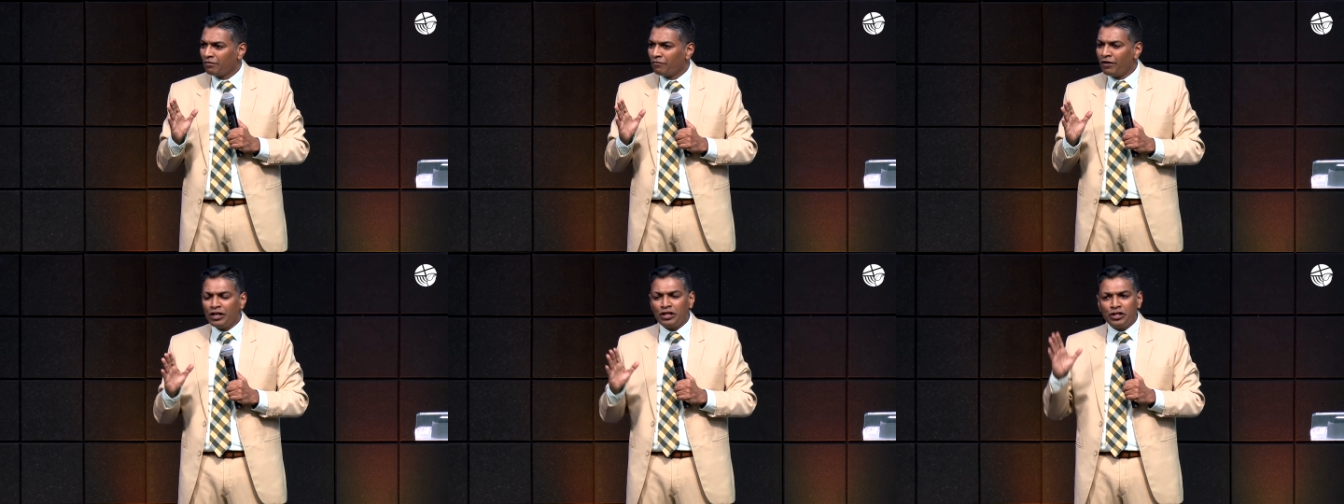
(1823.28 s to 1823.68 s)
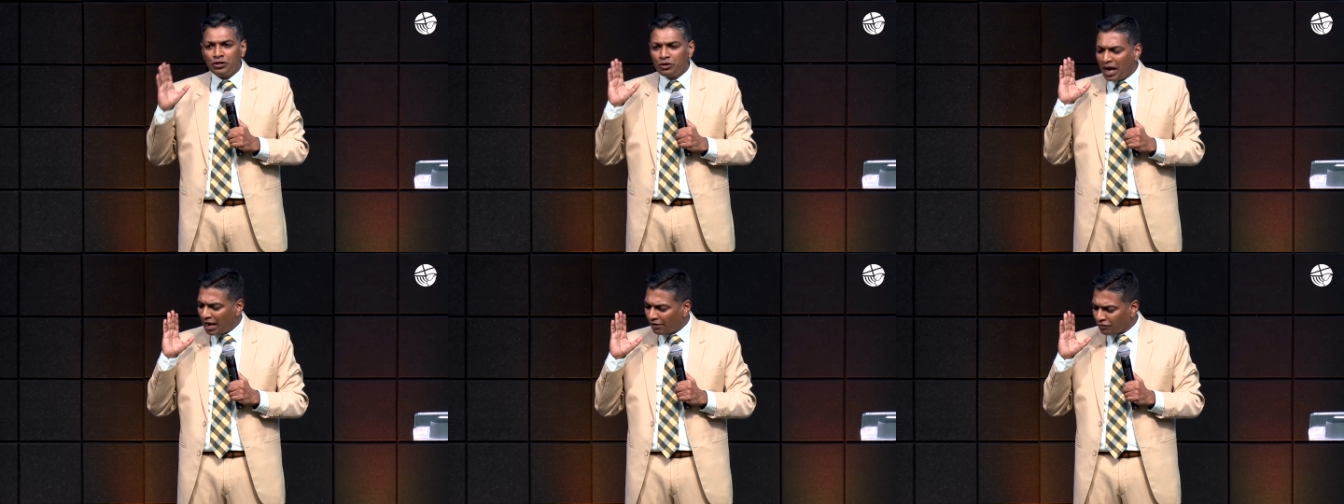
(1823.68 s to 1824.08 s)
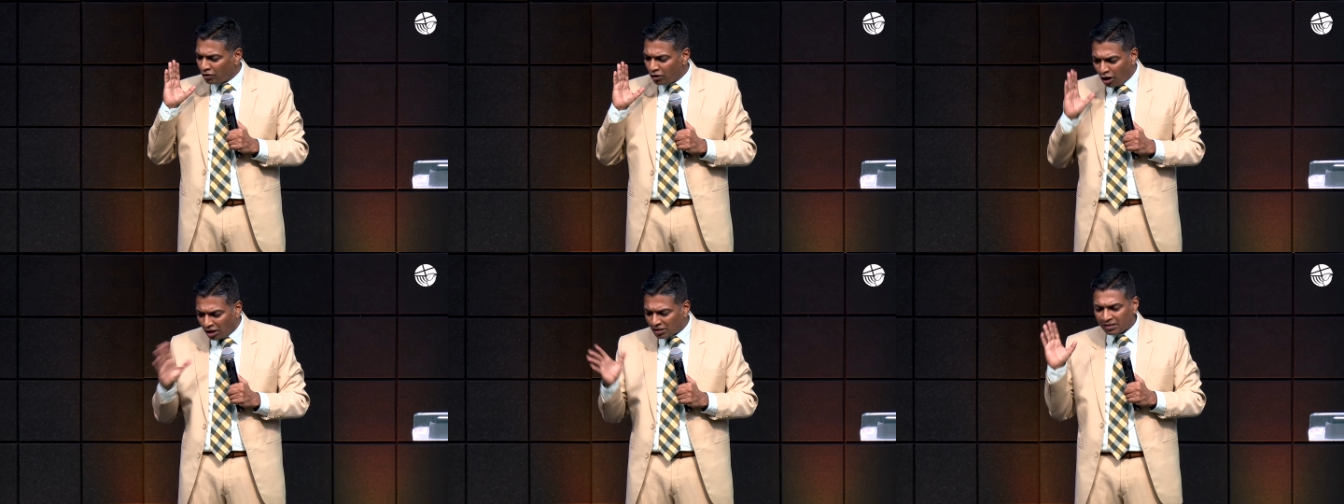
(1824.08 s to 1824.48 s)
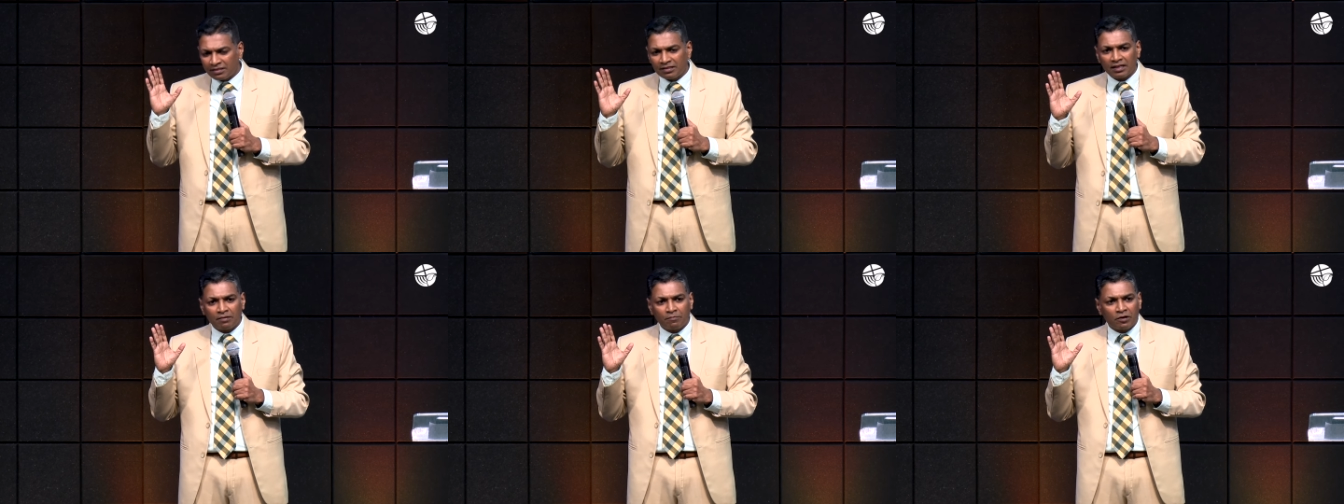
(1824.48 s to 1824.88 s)
When you have lost
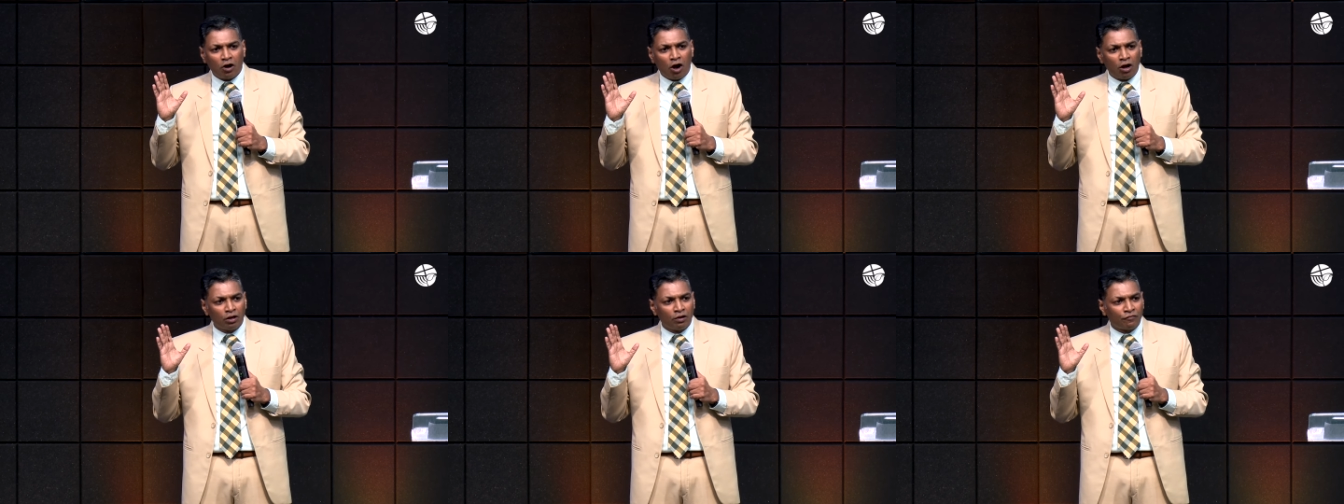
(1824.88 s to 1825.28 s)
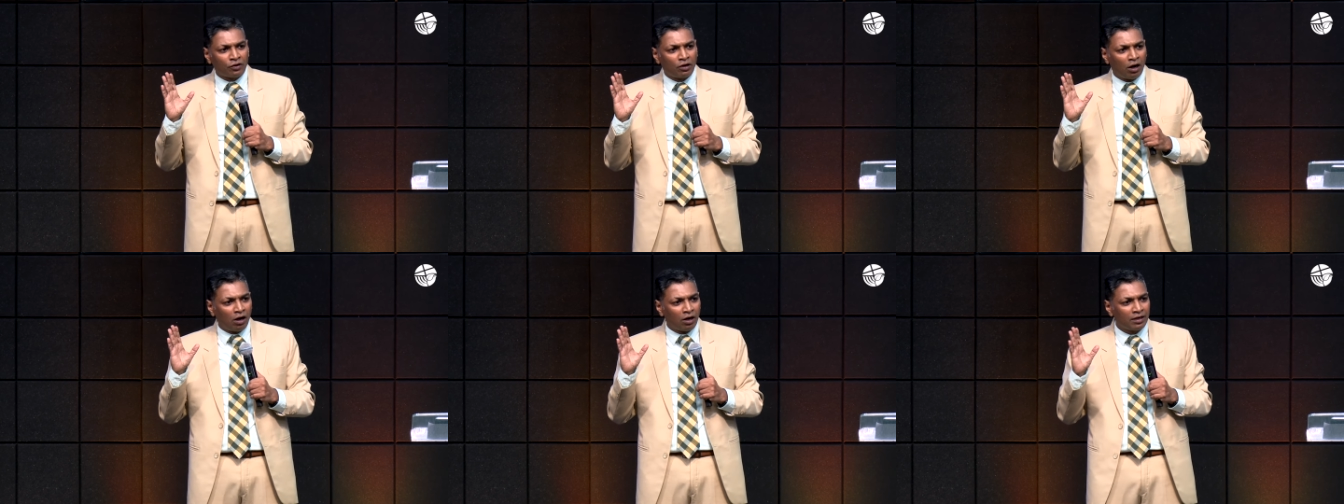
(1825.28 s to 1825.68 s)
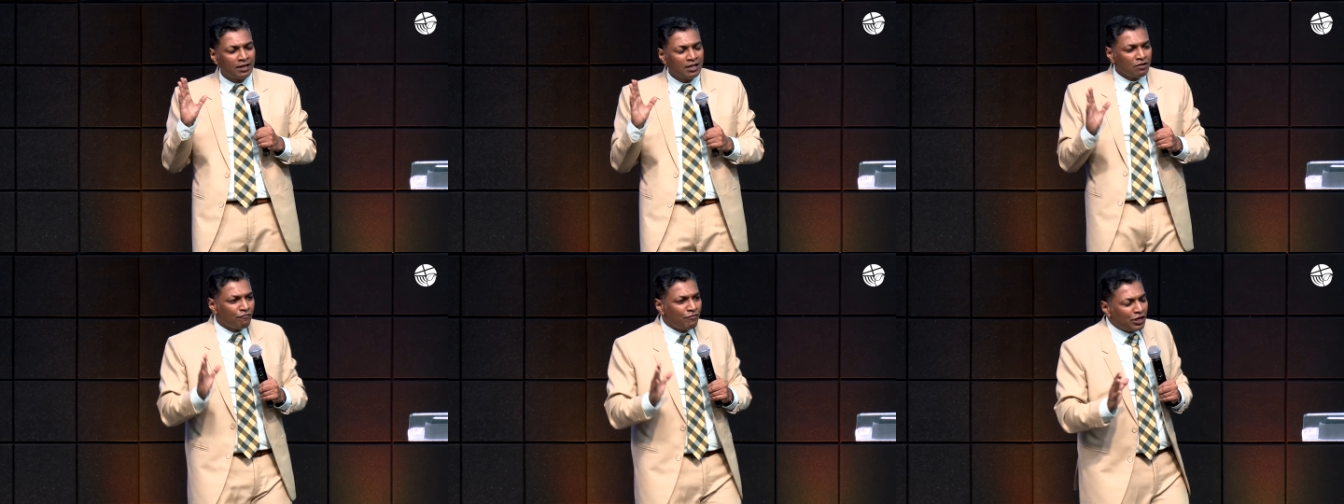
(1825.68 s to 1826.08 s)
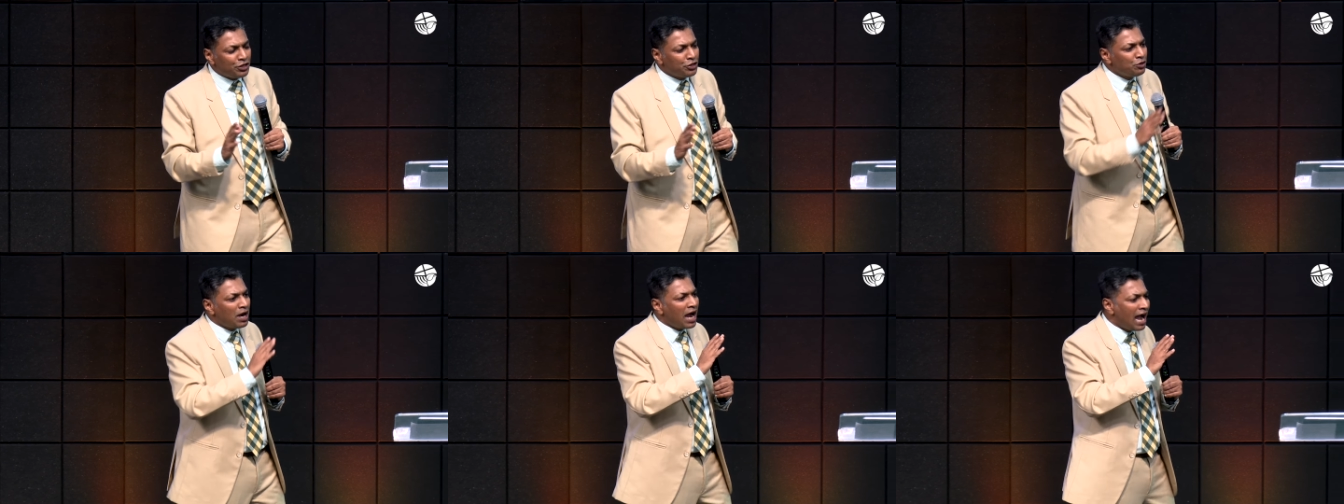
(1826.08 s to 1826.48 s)
the call of God, when
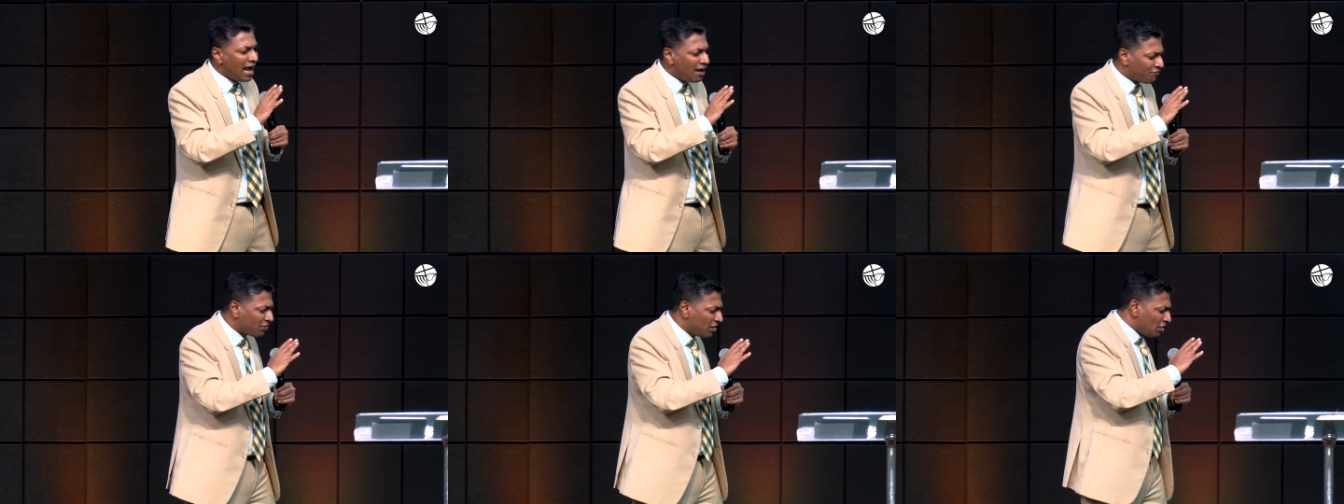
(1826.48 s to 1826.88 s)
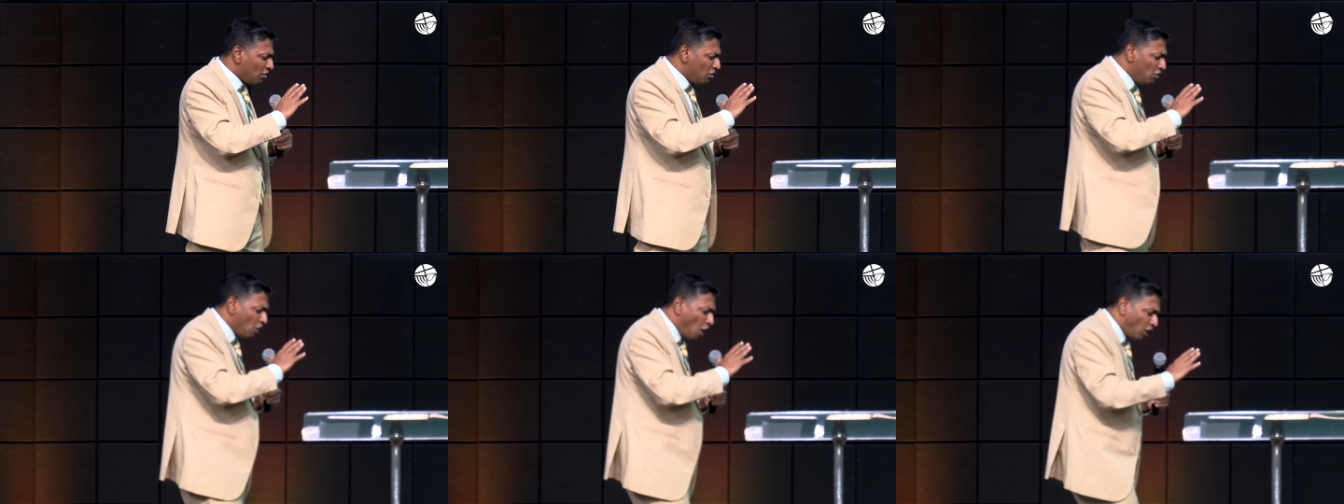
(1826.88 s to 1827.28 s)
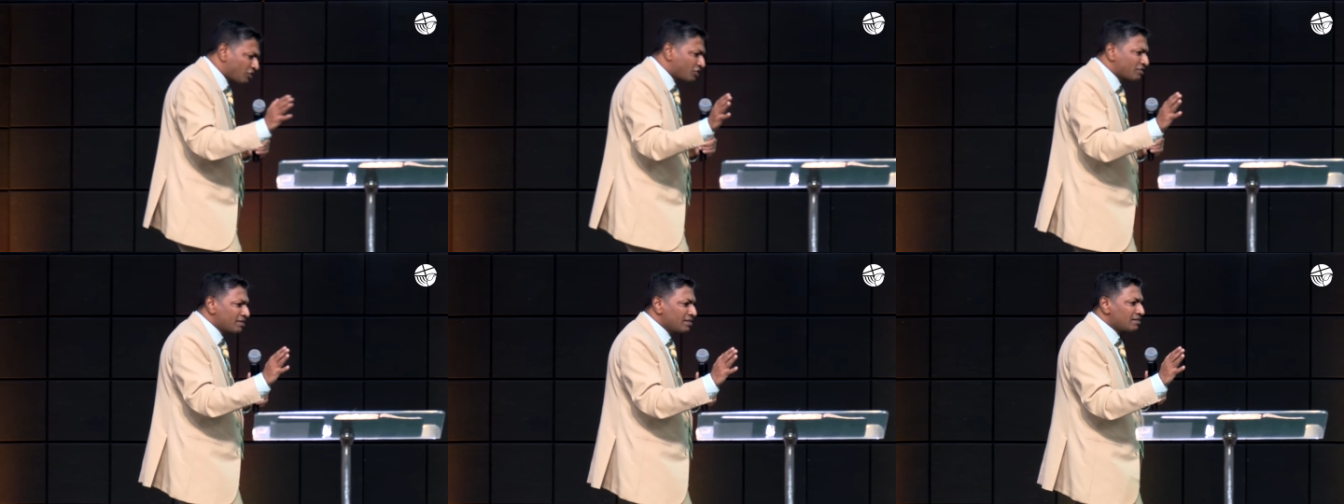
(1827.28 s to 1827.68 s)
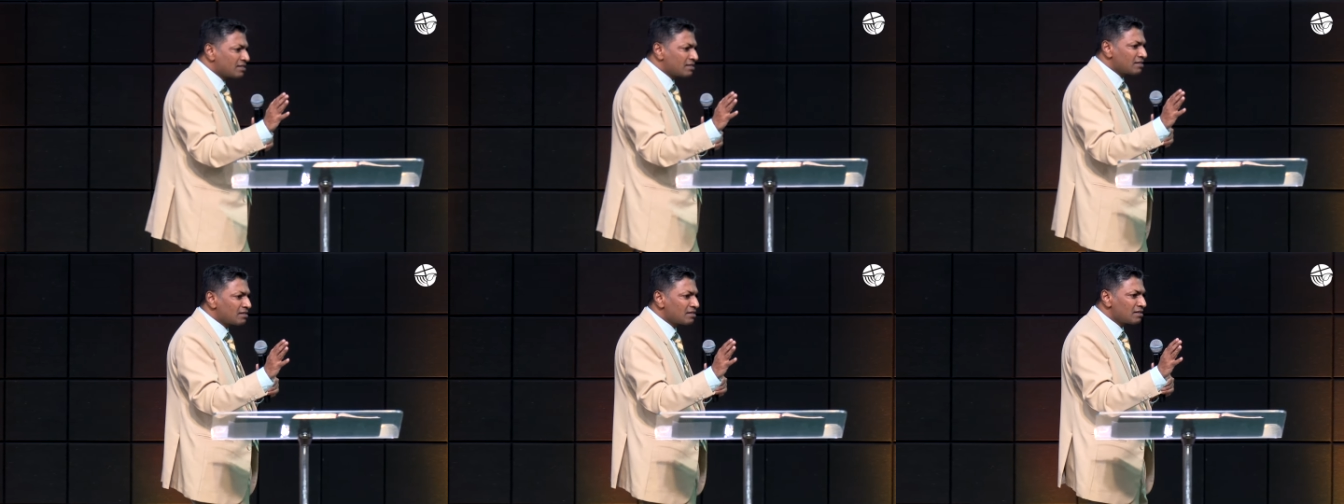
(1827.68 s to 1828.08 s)
you have lost
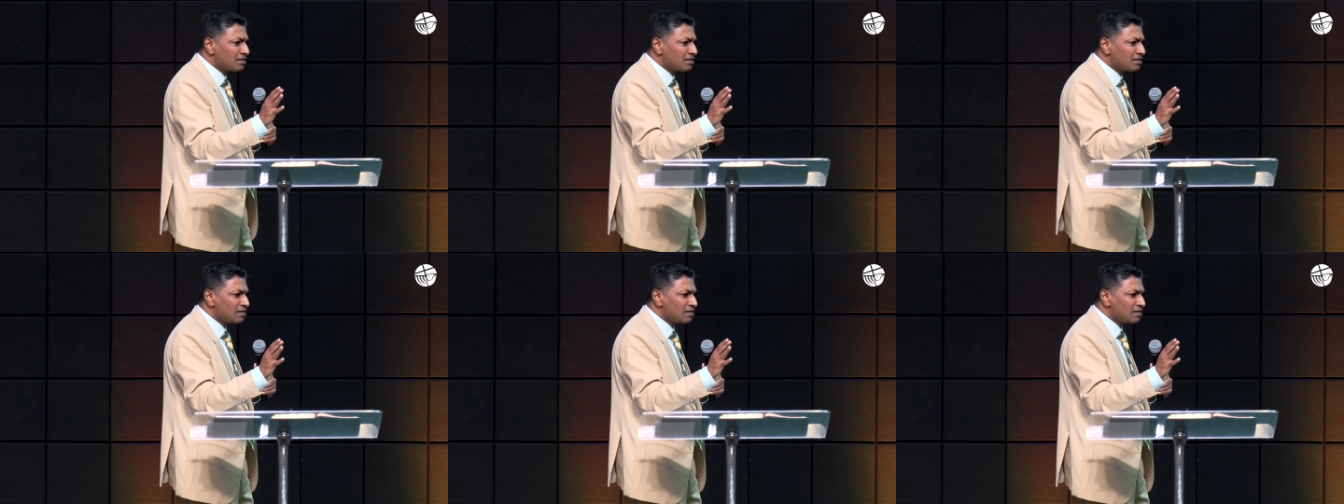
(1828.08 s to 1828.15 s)
it,